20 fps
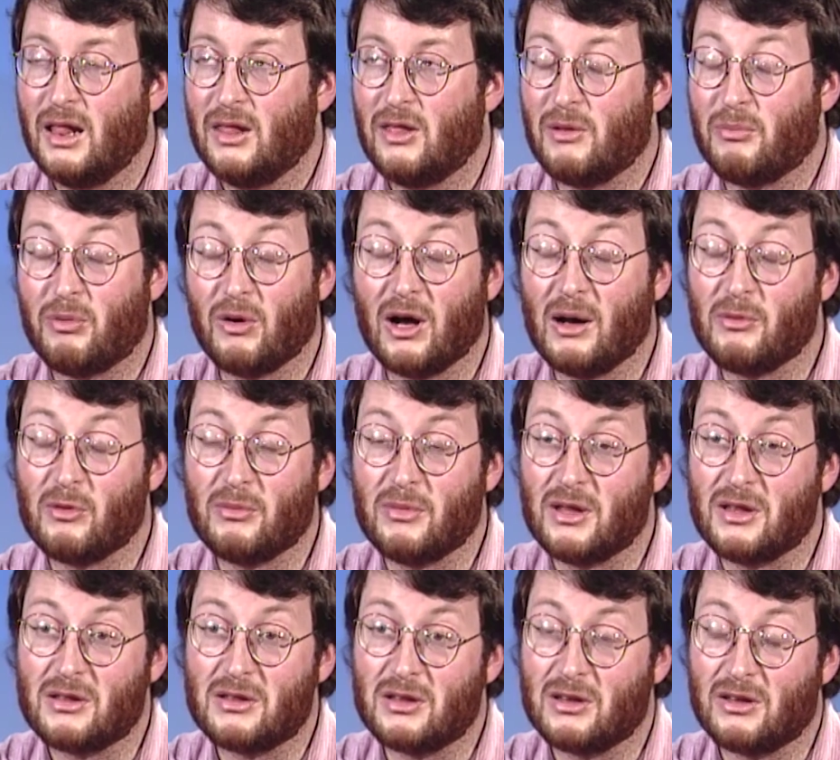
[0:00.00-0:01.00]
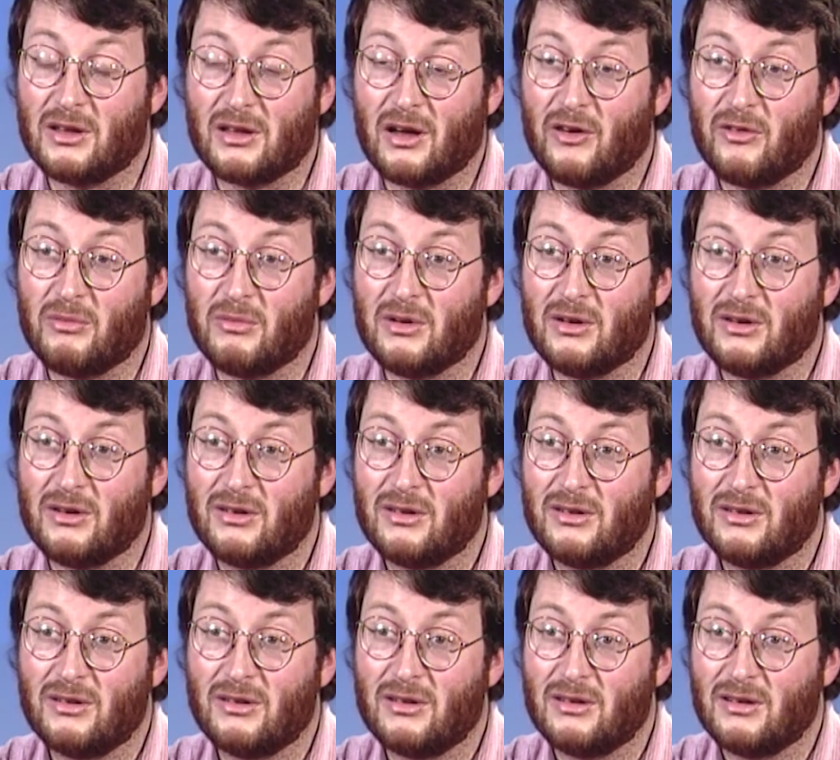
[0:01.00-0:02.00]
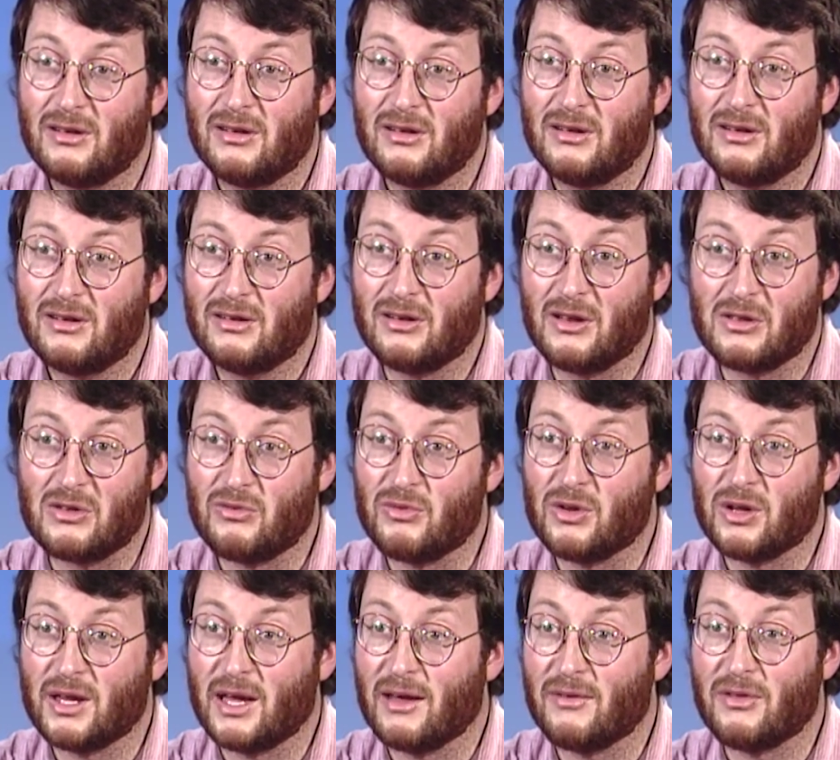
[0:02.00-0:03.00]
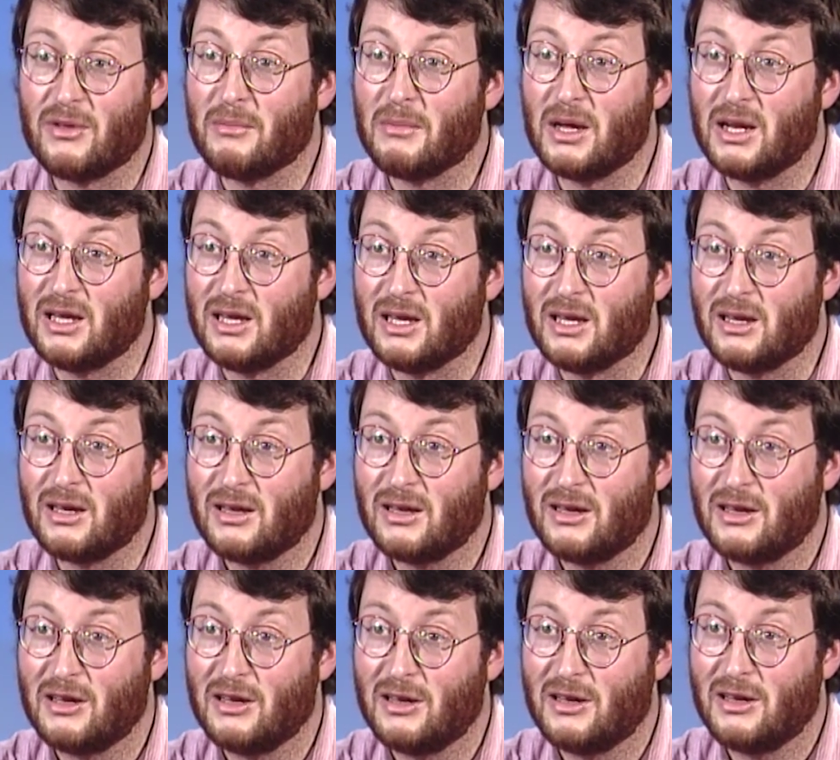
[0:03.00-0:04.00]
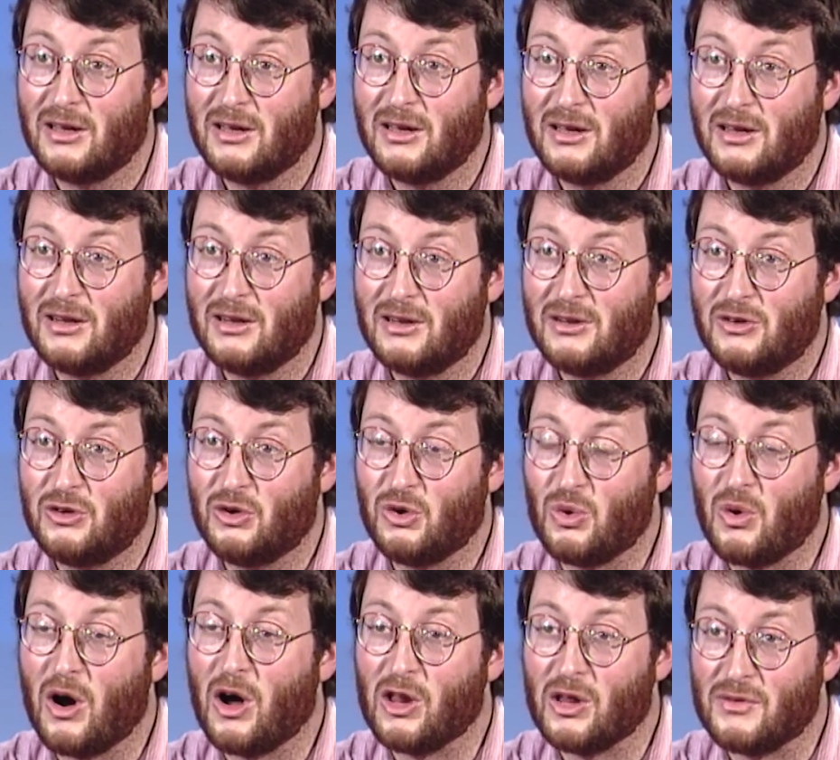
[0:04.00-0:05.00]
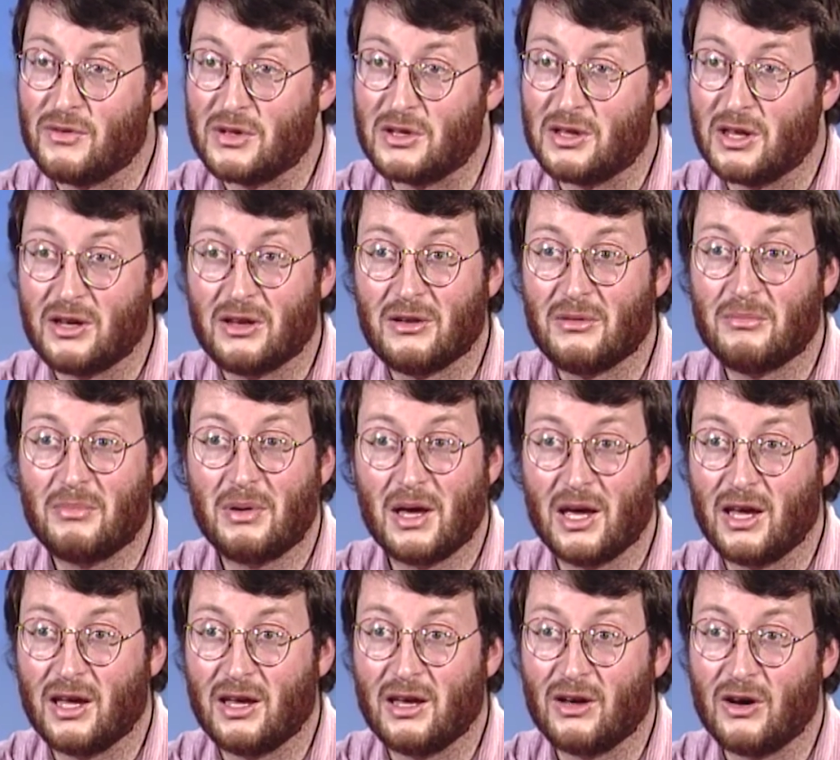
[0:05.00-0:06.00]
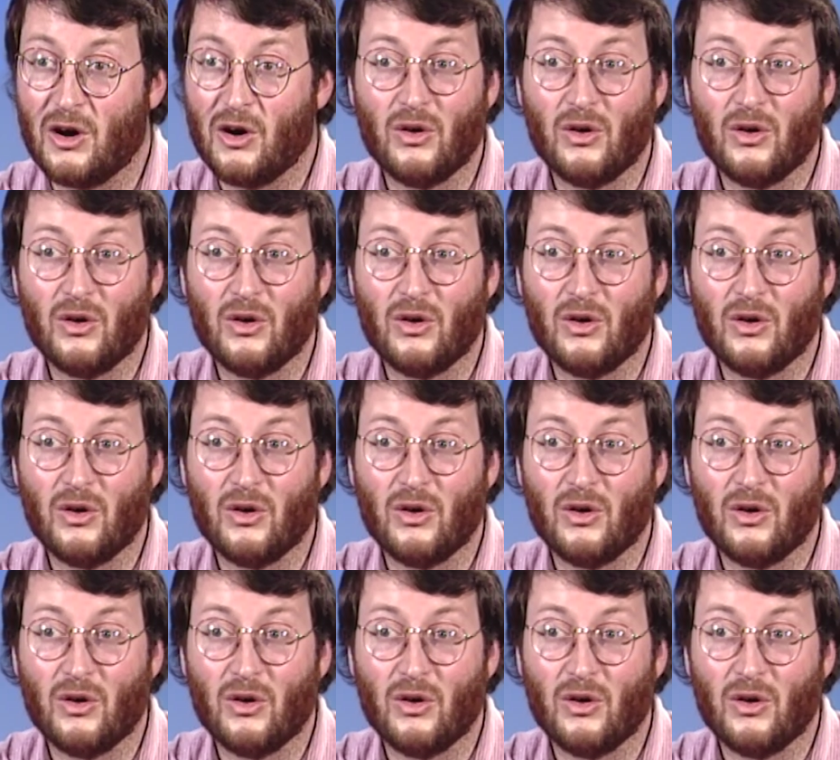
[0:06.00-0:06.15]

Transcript: The problem is that the government doesn't really have the money to all of a sudden pay